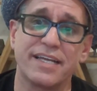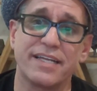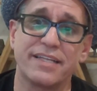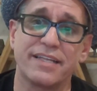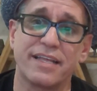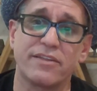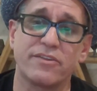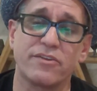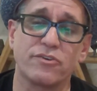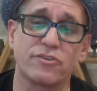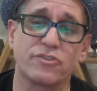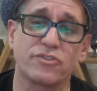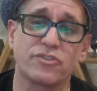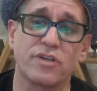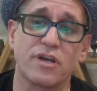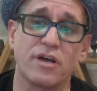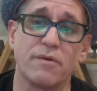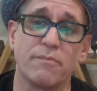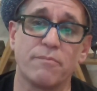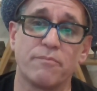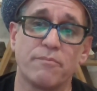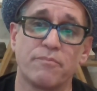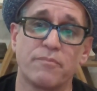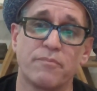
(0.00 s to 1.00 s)
And then there's
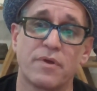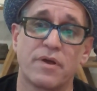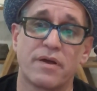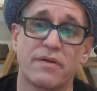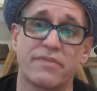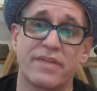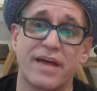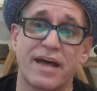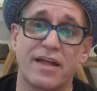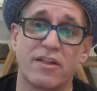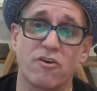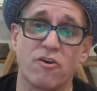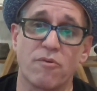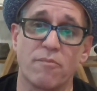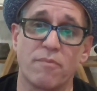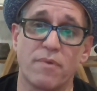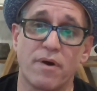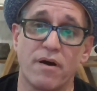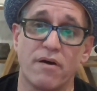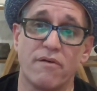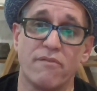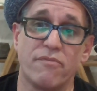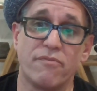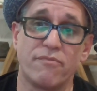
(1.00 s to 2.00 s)
some that are
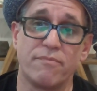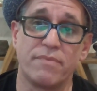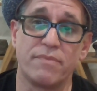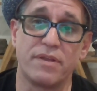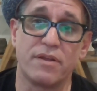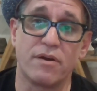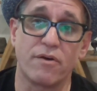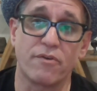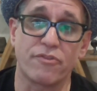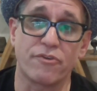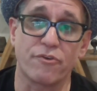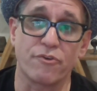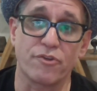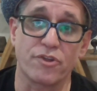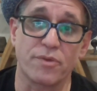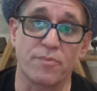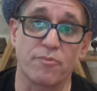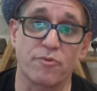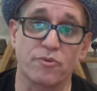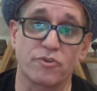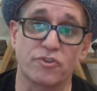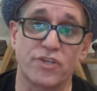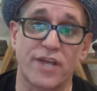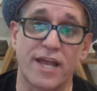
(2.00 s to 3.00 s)
above,
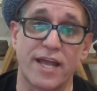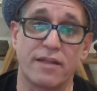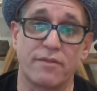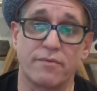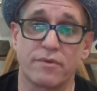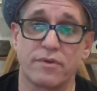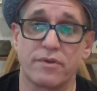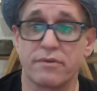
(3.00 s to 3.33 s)
30%